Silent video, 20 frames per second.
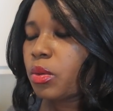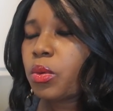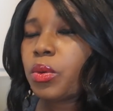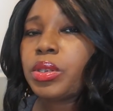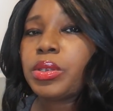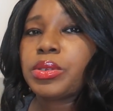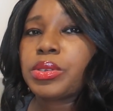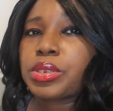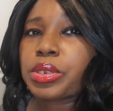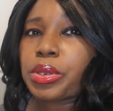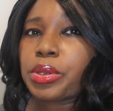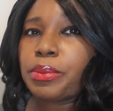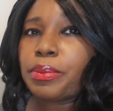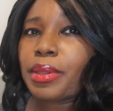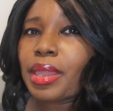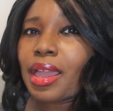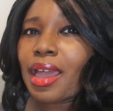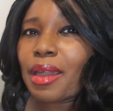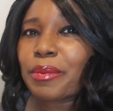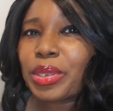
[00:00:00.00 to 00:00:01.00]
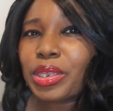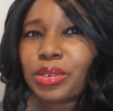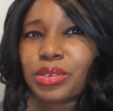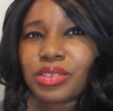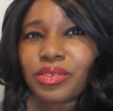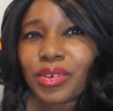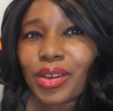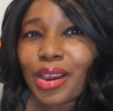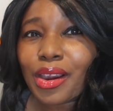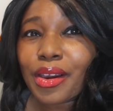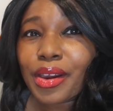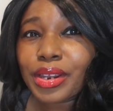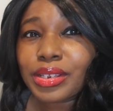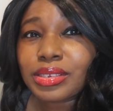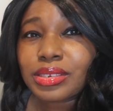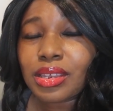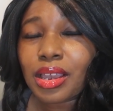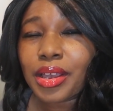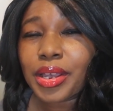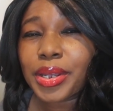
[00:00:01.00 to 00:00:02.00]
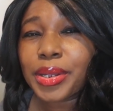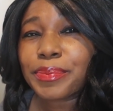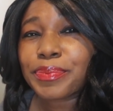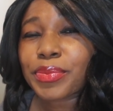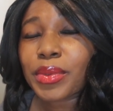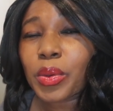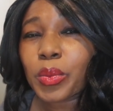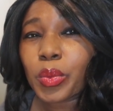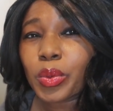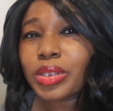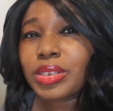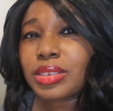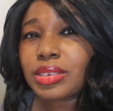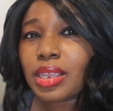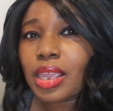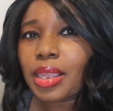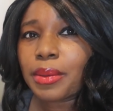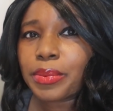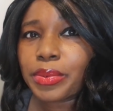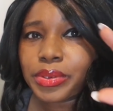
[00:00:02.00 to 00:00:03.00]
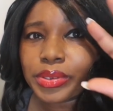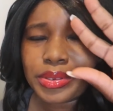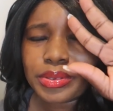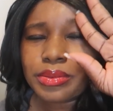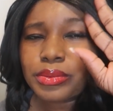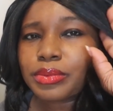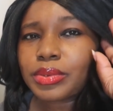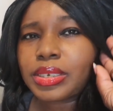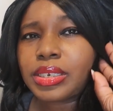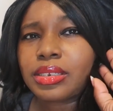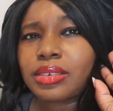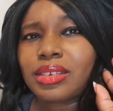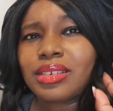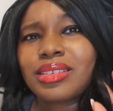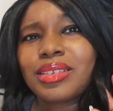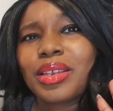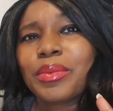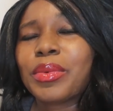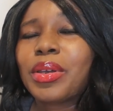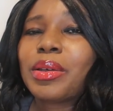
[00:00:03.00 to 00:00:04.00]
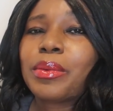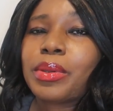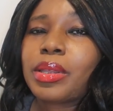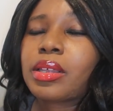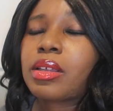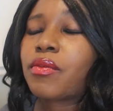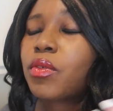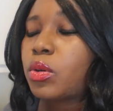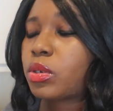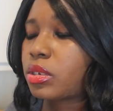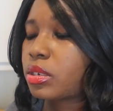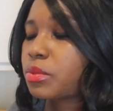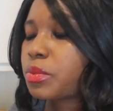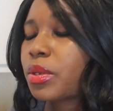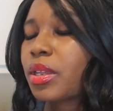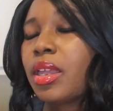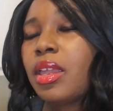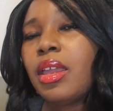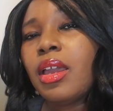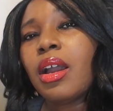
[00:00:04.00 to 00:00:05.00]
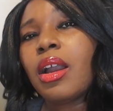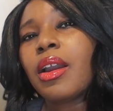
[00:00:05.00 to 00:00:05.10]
oil soap we use for our wood table. Wooden, is it? Of course it's wood.